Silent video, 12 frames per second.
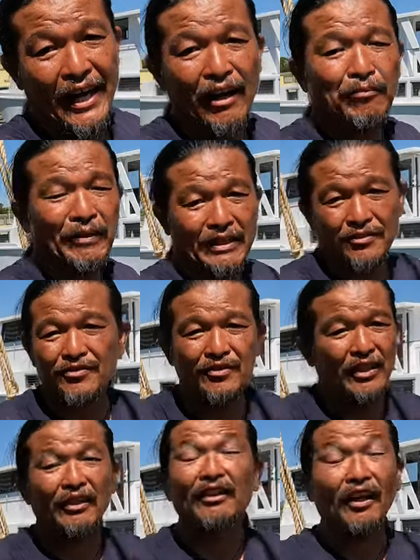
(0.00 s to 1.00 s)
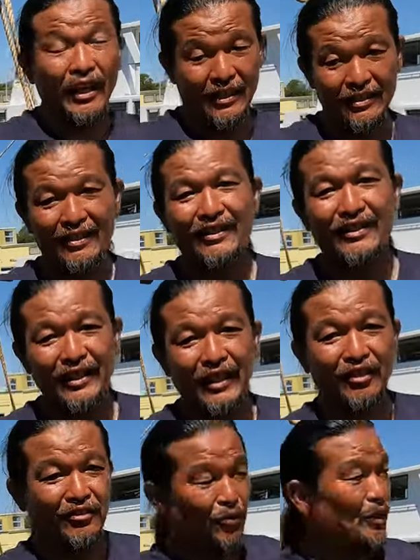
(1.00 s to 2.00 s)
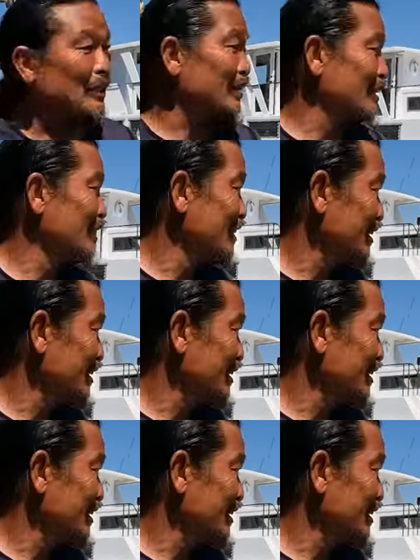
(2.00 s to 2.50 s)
okay. help us a lot. You know, yeah. The one